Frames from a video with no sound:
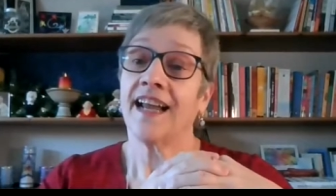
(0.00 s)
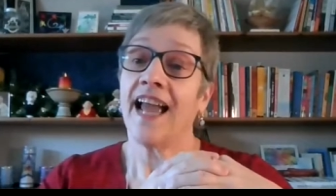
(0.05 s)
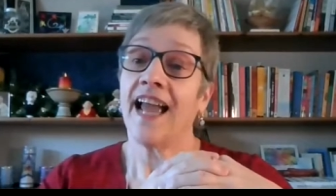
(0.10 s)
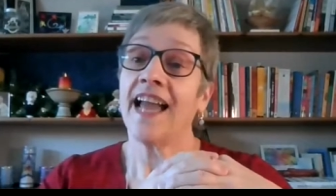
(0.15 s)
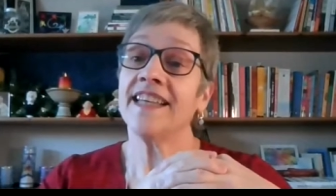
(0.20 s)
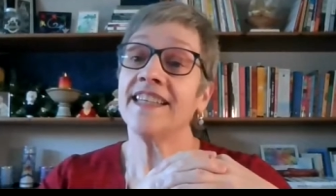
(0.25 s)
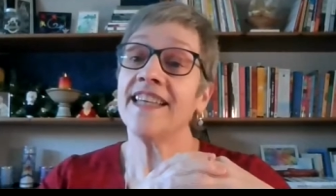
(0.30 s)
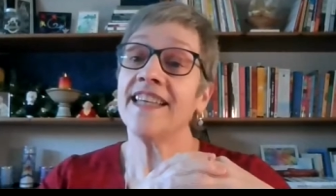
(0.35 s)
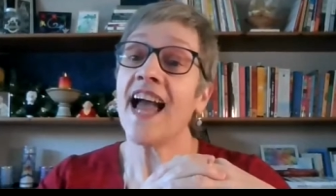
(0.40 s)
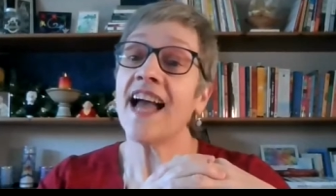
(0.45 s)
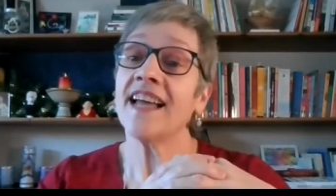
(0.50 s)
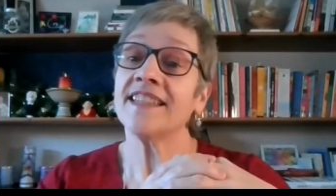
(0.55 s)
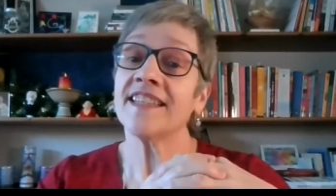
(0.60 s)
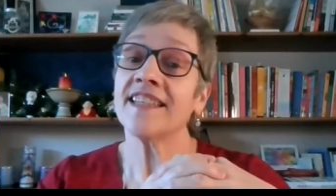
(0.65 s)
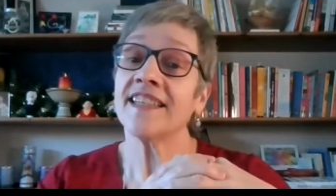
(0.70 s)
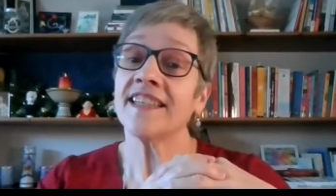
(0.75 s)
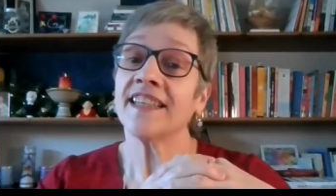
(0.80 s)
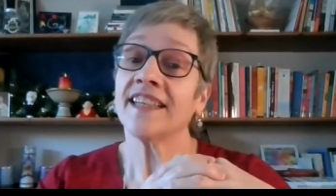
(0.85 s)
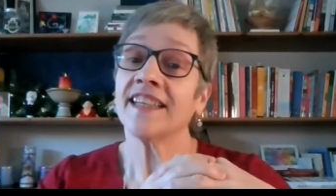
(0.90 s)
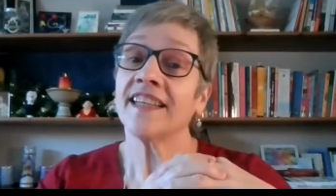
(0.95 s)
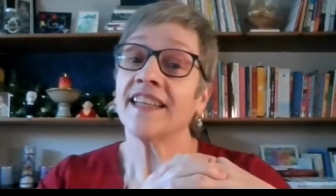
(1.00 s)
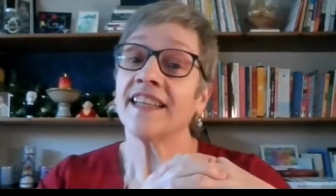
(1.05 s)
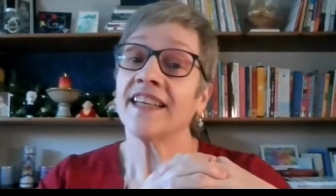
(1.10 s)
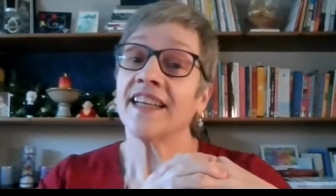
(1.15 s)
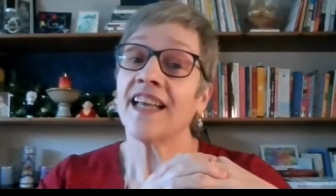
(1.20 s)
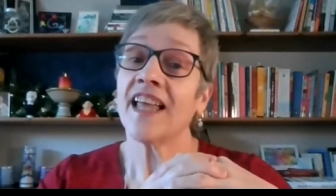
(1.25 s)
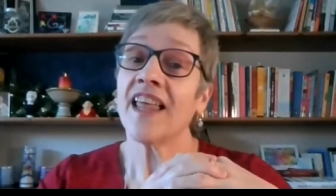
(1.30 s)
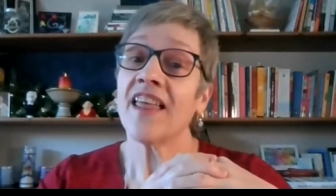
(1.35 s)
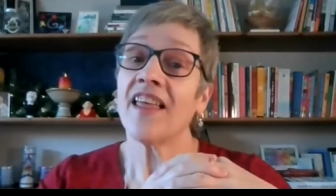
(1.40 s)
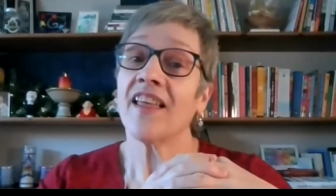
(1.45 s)
And yet,
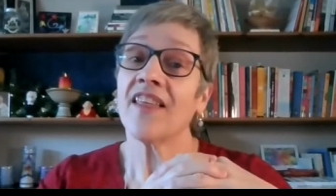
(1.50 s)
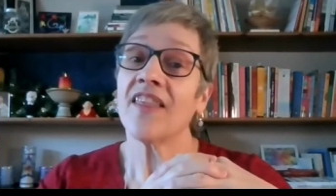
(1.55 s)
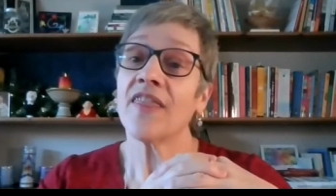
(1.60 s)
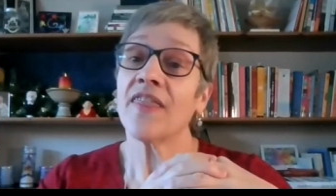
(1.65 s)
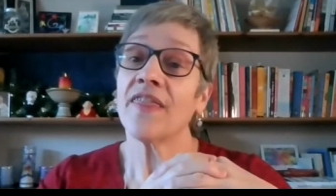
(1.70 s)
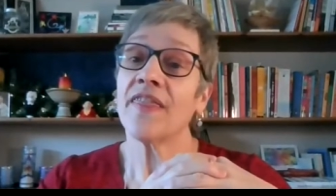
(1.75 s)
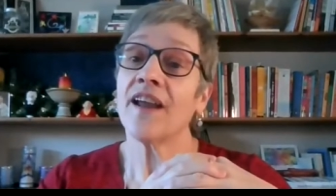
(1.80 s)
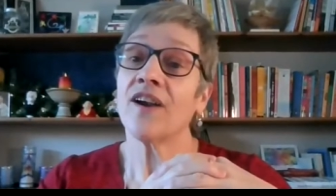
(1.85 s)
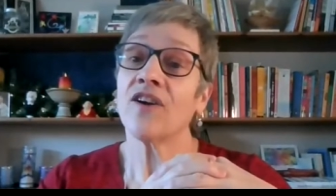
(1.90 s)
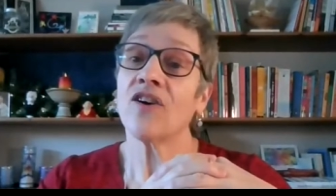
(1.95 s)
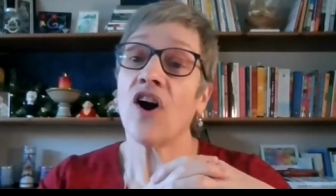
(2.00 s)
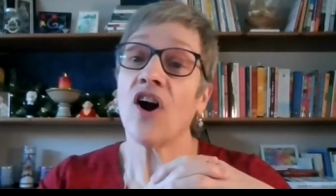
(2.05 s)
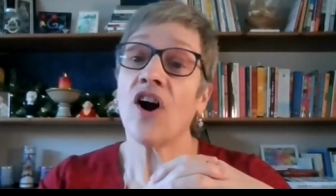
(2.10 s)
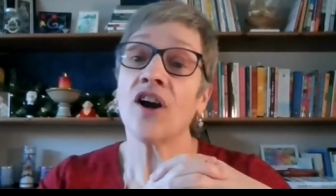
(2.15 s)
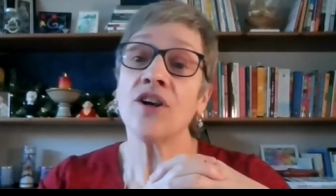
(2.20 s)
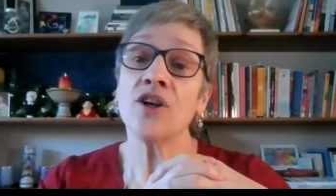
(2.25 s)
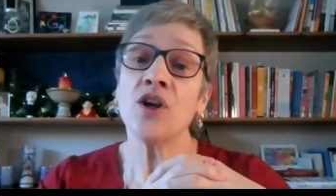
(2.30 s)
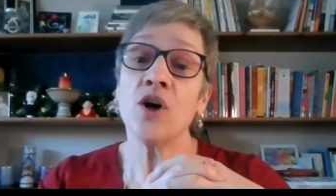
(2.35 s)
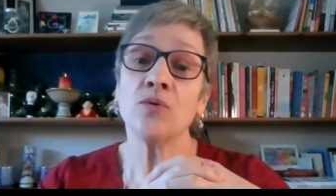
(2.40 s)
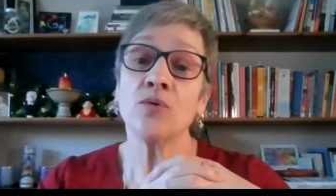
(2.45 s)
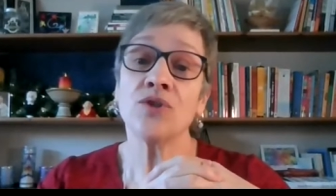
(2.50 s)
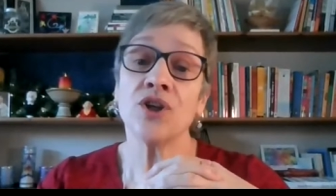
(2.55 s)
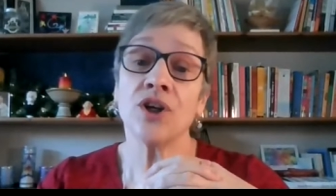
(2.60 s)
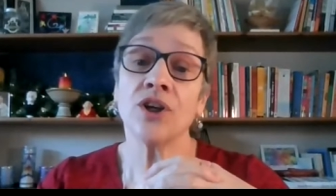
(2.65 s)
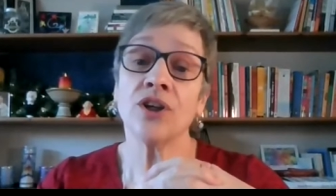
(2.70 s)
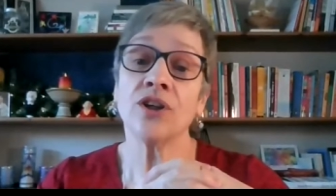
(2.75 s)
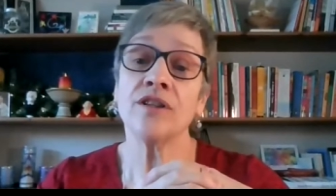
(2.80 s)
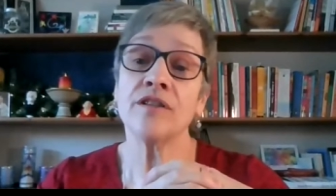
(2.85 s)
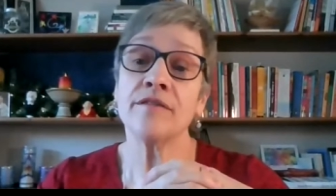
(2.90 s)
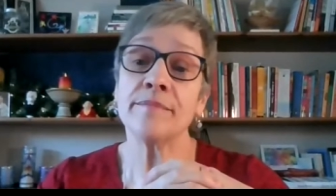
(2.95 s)
there are no
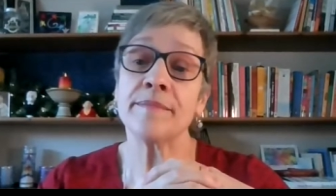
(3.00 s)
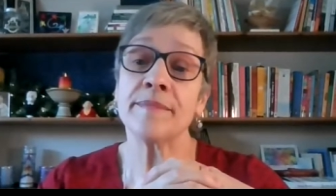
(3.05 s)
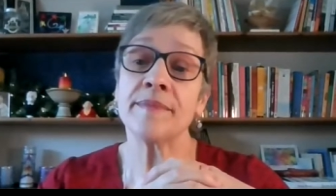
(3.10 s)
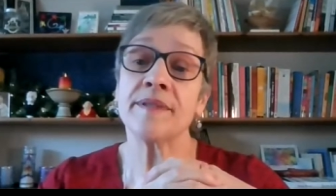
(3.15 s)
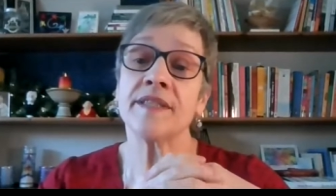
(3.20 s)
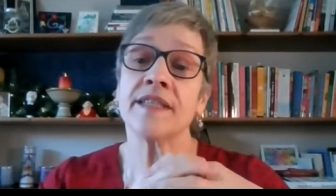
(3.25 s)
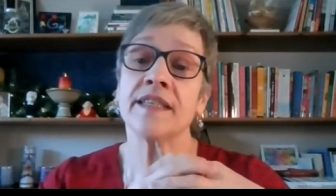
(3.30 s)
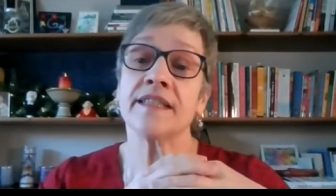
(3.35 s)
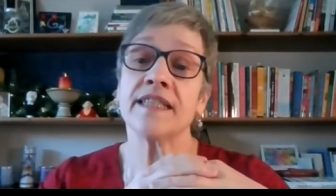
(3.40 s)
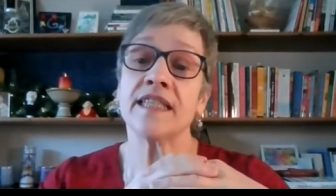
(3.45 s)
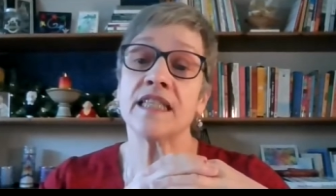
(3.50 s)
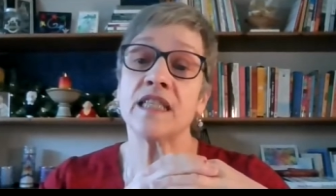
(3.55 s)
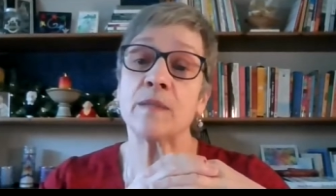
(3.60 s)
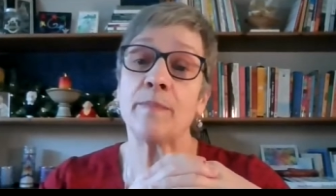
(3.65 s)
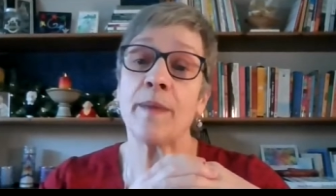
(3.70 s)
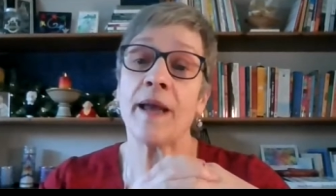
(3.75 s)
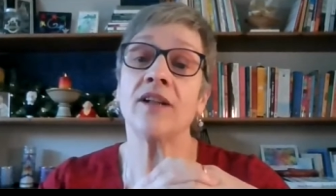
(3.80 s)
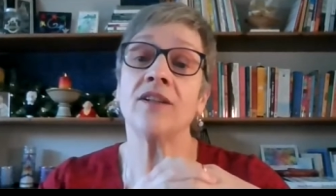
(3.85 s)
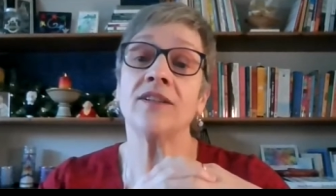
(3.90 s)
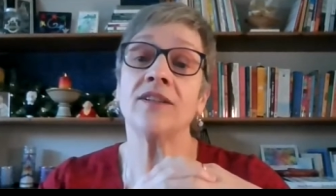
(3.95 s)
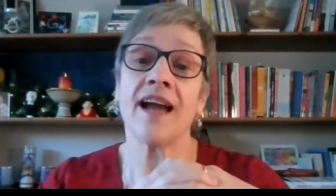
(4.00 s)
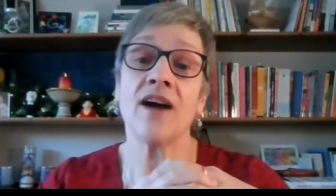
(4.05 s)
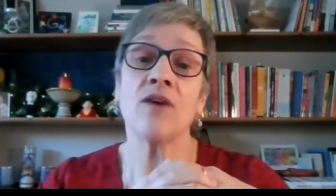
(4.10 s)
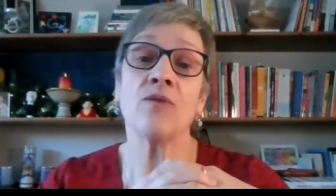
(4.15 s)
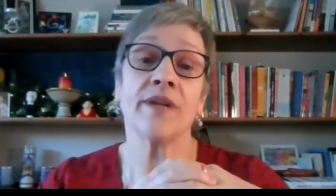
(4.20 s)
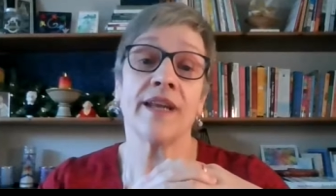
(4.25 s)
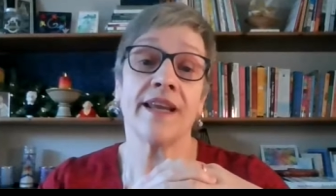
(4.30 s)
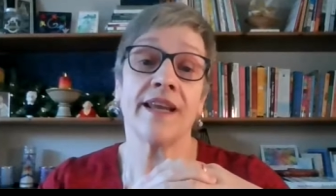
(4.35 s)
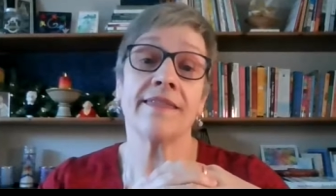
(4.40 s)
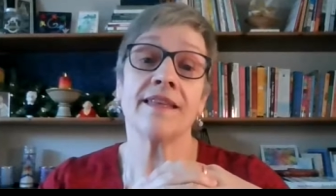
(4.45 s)
terms spelled
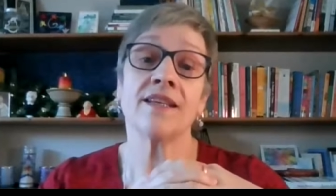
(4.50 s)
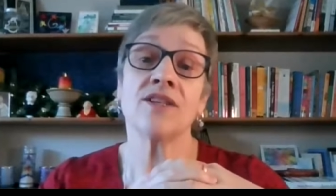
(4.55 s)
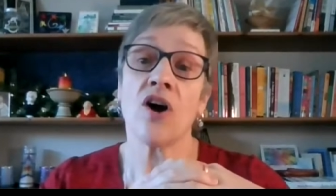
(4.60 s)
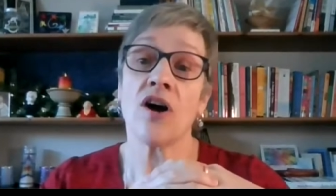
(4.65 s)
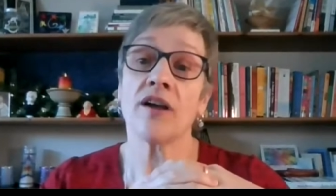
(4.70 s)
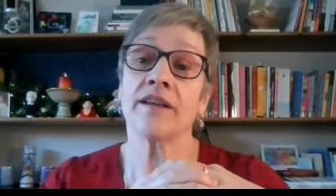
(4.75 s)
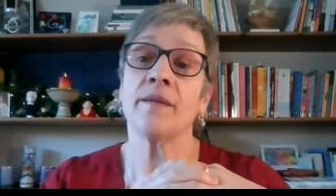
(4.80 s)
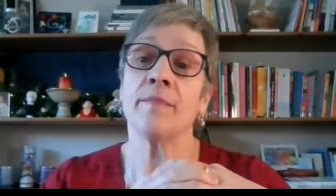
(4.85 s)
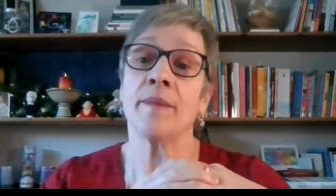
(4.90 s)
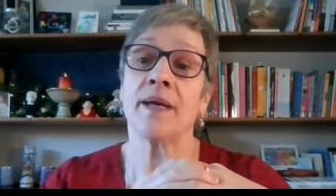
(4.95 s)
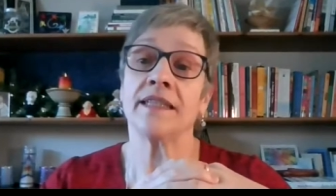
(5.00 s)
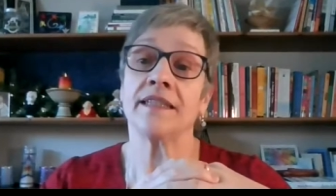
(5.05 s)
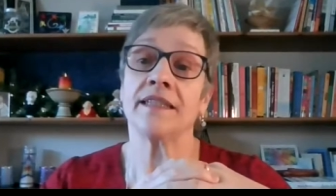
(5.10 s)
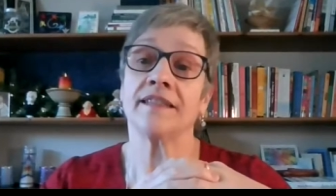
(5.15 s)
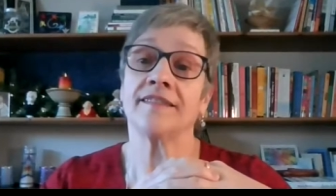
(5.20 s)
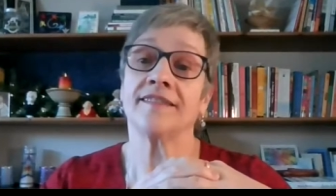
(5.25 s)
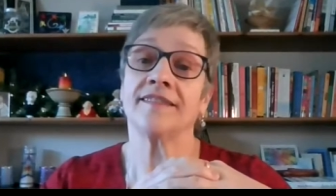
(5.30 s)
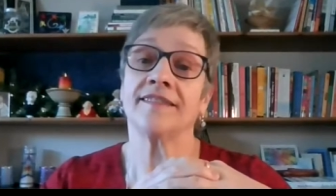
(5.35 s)
out in the document.